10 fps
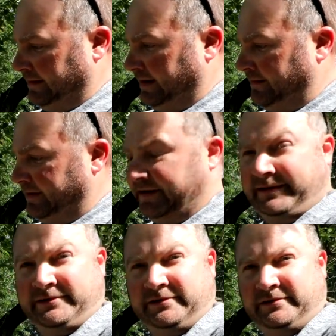get at my
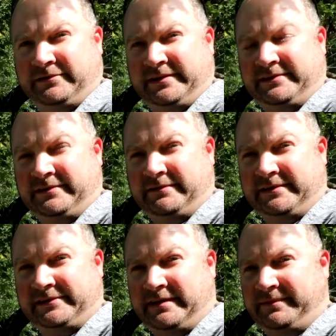other 2 trees and do
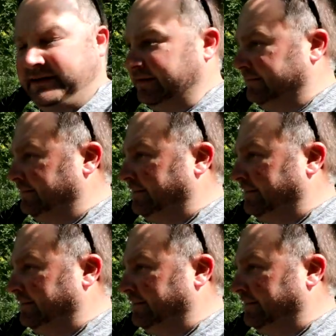the same thing,